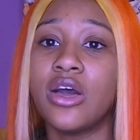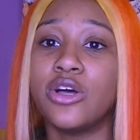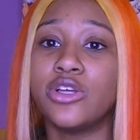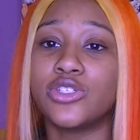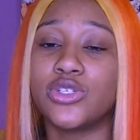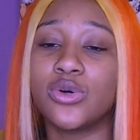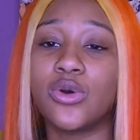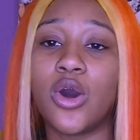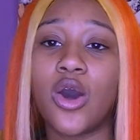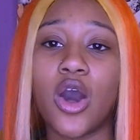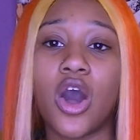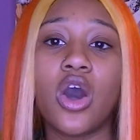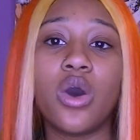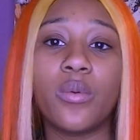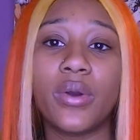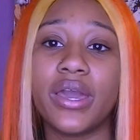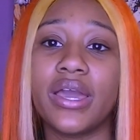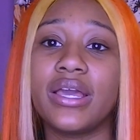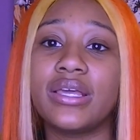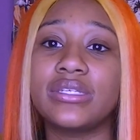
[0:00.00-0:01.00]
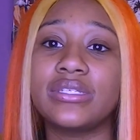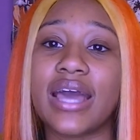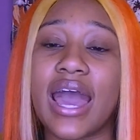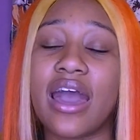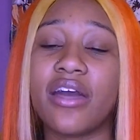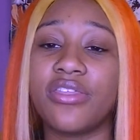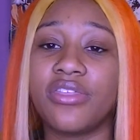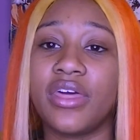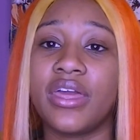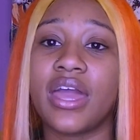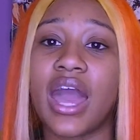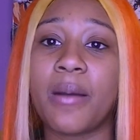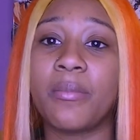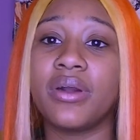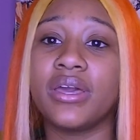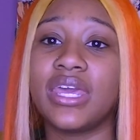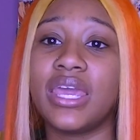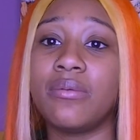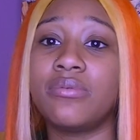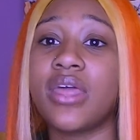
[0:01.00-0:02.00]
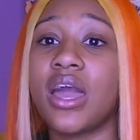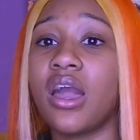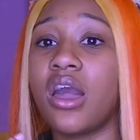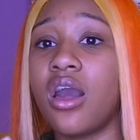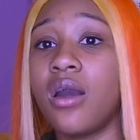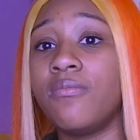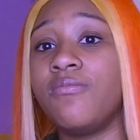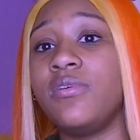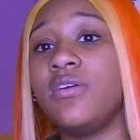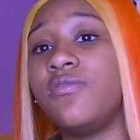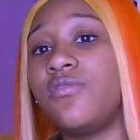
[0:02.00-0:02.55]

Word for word: So always, I think I'm gonna keep that comfy